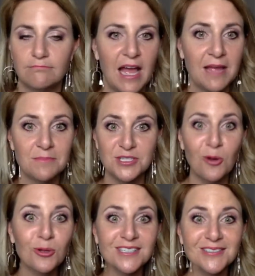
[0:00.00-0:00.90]
I am
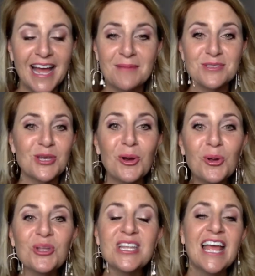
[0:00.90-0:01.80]
sold. I am
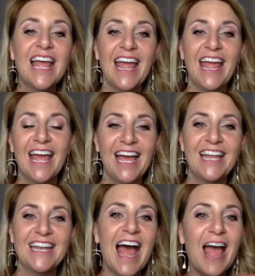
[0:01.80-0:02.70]
sold
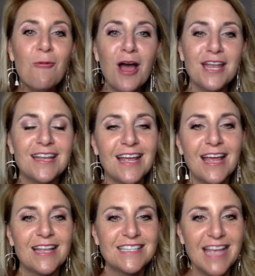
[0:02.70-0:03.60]
and I want
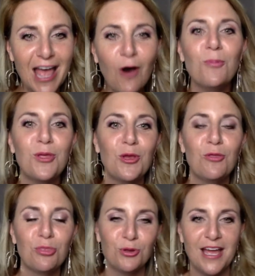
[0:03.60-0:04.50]
to help
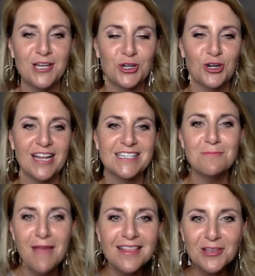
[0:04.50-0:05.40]
you through that journey, to
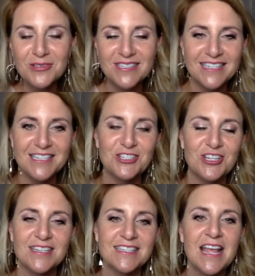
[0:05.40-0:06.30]
make those
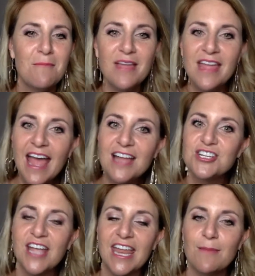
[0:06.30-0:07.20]
decisions, be
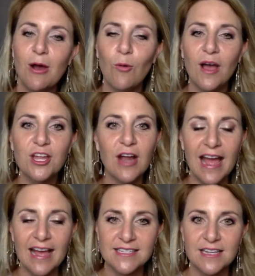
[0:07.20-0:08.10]
educated about what you're
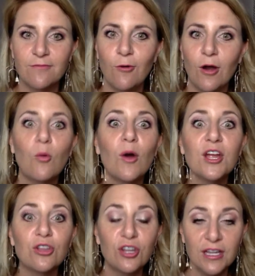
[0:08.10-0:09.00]
asking for or what
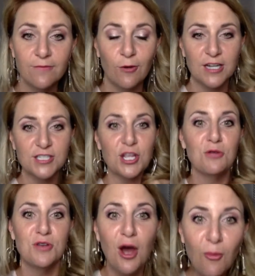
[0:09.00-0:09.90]
you're looking for so you
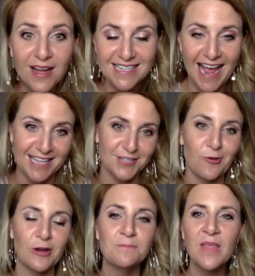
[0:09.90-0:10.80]
know what to ask
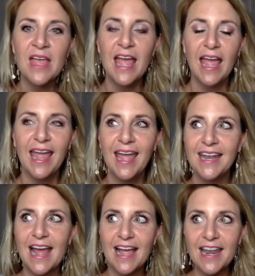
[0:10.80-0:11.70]
for.
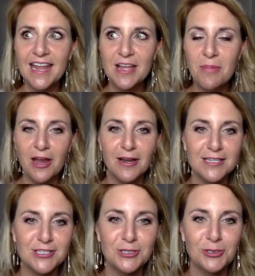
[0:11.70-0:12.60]
And I kind of compare
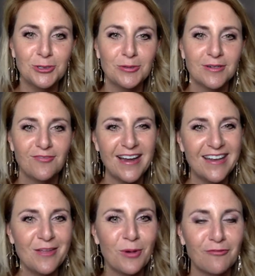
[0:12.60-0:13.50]
it to
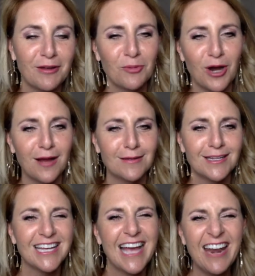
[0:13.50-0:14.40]
finding the perfect bra.
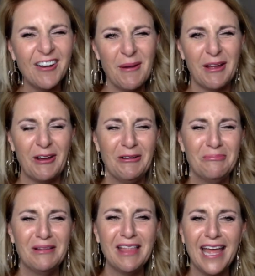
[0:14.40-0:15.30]
I don't know about y'all,
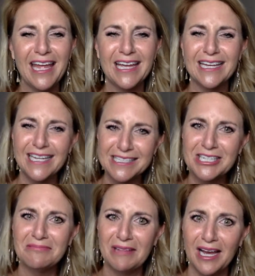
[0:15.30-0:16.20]
but like it
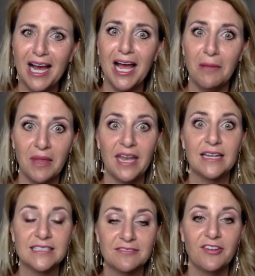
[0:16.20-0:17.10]
took me a hot
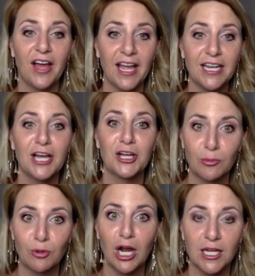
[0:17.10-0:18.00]
minute to find a
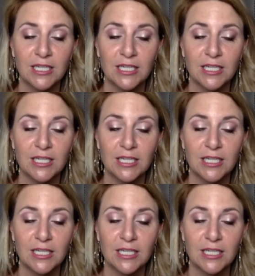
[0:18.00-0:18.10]
good bra.